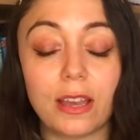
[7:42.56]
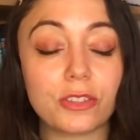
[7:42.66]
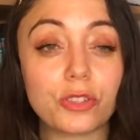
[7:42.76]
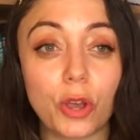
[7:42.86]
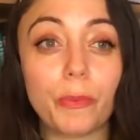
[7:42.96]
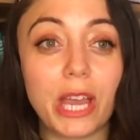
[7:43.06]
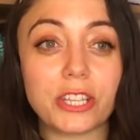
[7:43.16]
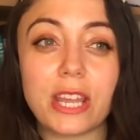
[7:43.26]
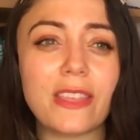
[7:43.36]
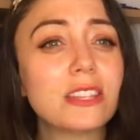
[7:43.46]
so
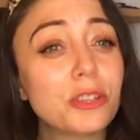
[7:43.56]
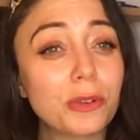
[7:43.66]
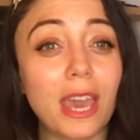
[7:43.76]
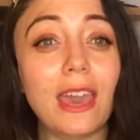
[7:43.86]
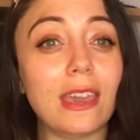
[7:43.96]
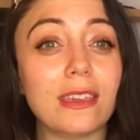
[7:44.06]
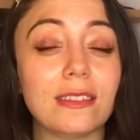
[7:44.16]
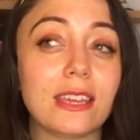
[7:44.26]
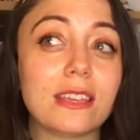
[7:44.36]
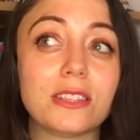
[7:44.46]
much. And that's okay.
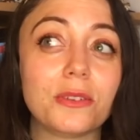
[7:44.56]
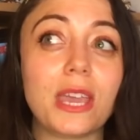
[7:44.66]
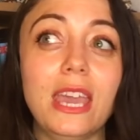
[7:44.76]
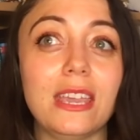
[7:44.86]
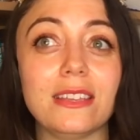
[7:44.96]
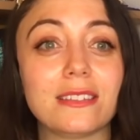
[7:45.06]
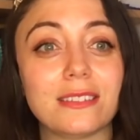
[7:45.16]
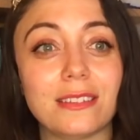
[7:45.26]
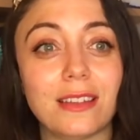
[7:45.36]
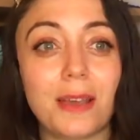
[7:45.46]
Like, it's okay
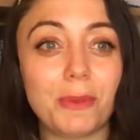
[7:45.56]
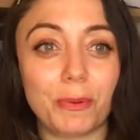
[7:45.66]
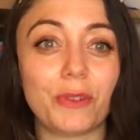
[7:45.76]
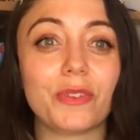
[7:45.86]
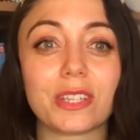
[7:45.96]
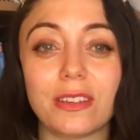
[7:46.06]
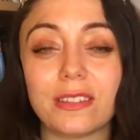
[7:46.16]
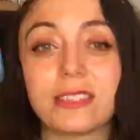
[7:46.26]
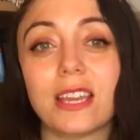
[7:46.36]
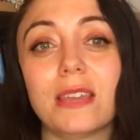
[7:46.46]
to not be perfect
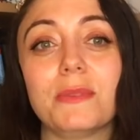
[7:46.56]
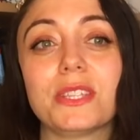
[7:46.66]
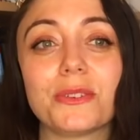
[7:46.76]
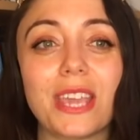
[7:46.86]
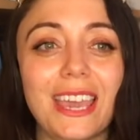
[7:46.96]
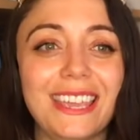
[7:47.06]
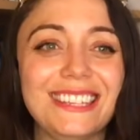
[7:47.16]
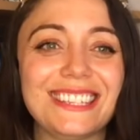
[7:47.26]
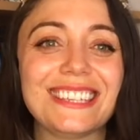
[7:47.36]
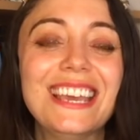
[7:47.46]
all the time. It's
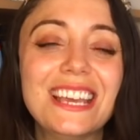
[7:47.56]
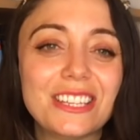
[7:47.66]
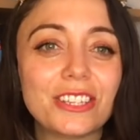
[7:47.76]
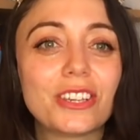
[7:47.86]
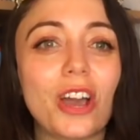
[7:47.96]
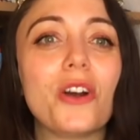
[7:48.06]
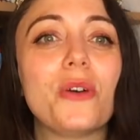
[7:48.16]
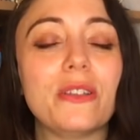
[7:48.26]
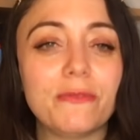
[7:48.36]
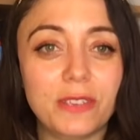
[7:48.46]
okay to
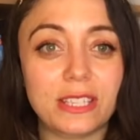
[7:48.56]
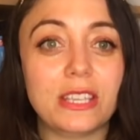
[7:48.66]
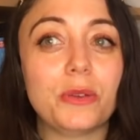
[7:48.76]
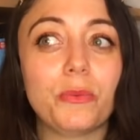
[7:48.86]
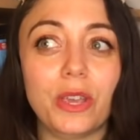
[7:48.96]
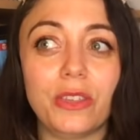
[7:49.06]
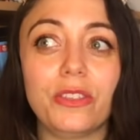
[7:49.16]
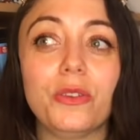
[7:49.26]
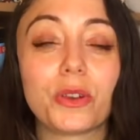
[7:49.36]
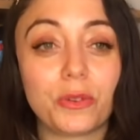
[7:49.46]
go and visit
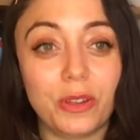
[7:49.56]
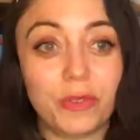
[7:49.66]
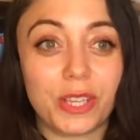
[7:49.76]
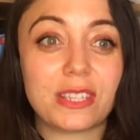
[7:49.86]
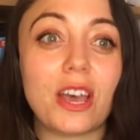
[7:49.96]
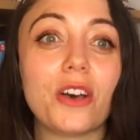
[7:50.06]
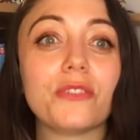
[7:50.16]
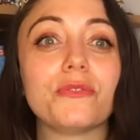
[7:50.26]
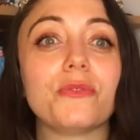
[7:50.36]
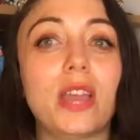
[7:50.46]
with your grieving
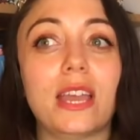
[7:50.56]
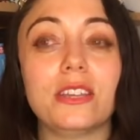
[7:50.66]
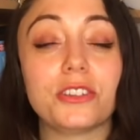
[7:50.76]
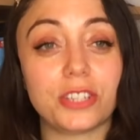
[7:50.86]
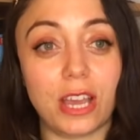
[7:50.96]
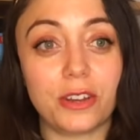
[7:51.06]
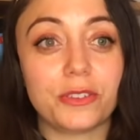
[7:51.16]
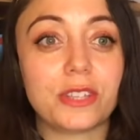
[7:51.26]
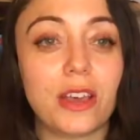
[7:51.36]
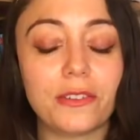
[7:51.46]
self and your
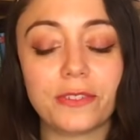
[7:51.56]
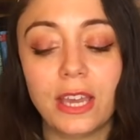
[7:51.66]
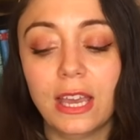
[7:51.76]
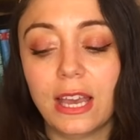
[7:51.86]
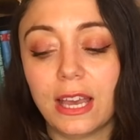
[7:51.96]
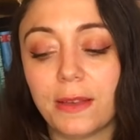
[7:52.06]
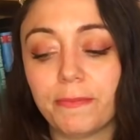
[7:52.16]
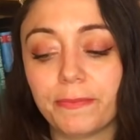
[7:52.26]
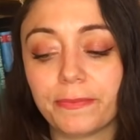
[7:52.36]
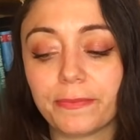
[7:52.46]
shadow self.
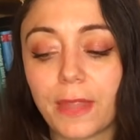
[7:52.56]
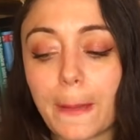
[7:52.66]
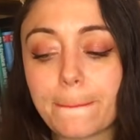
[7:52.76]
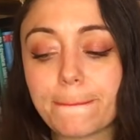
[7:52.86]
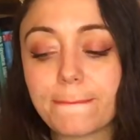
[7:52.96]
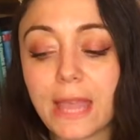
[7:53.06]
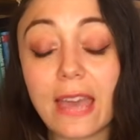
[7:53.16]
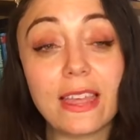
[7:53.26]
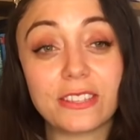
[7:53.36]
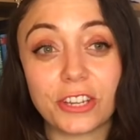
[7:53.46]
And
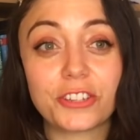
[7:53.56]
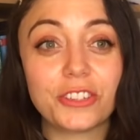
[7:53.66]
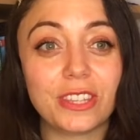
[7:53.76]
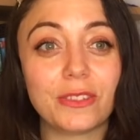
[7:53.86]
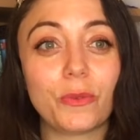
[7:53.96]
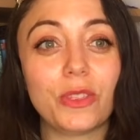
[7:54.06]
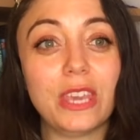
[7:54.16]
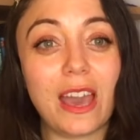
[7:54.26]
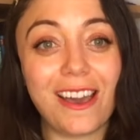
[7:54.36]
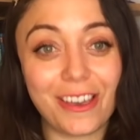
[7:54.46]
that's actually
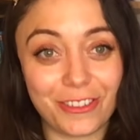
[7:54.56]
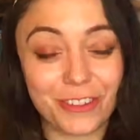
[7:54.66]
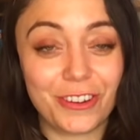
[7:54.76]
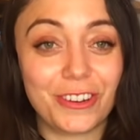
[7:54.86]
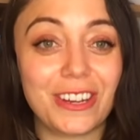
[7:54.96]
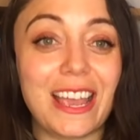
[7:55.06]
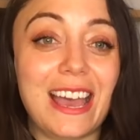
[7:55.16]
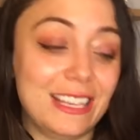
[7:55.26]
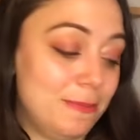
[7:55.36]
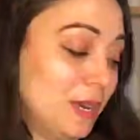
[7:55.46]
the other
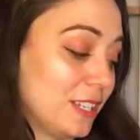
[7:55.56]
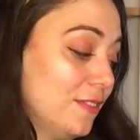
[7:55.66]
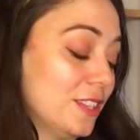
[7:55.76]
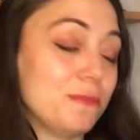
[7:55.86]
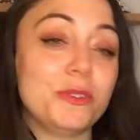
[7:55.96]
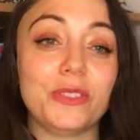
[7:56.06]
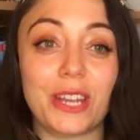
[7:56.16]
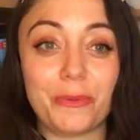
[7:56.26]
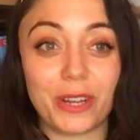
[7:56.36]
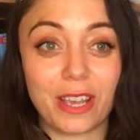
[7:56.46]
aspect of this moon
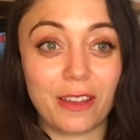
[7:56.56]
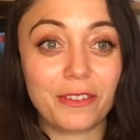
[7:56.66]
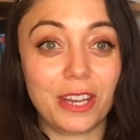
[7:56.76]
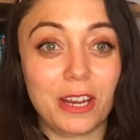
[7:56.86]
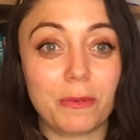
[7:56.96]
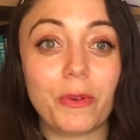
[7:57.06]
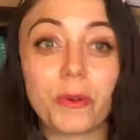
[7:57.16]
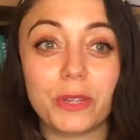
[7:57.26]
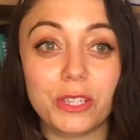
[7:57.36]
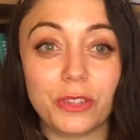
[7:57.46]
that I want to cover here
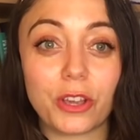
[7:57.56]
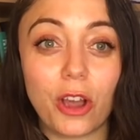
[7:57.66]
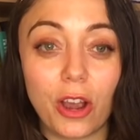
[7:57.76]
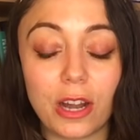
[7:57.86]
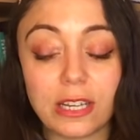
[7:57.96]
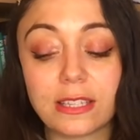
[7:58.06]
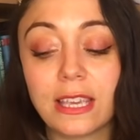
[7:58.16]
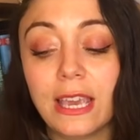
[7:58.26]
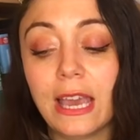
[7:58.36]
before we do the cards.